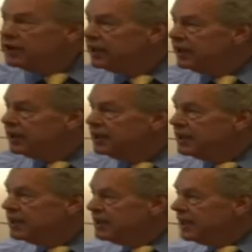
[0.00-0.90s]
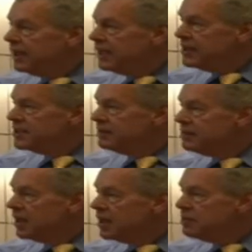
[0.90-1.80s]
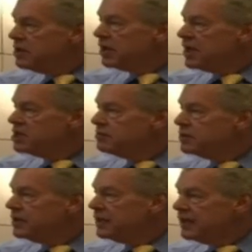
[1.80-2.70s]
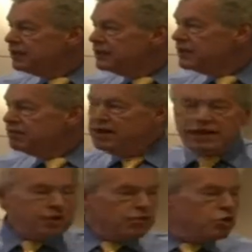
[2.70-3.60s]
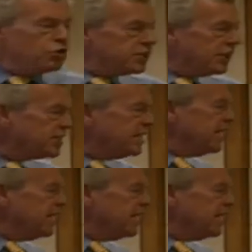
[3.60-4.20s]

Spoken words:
here is the communication between the left and the right cortex.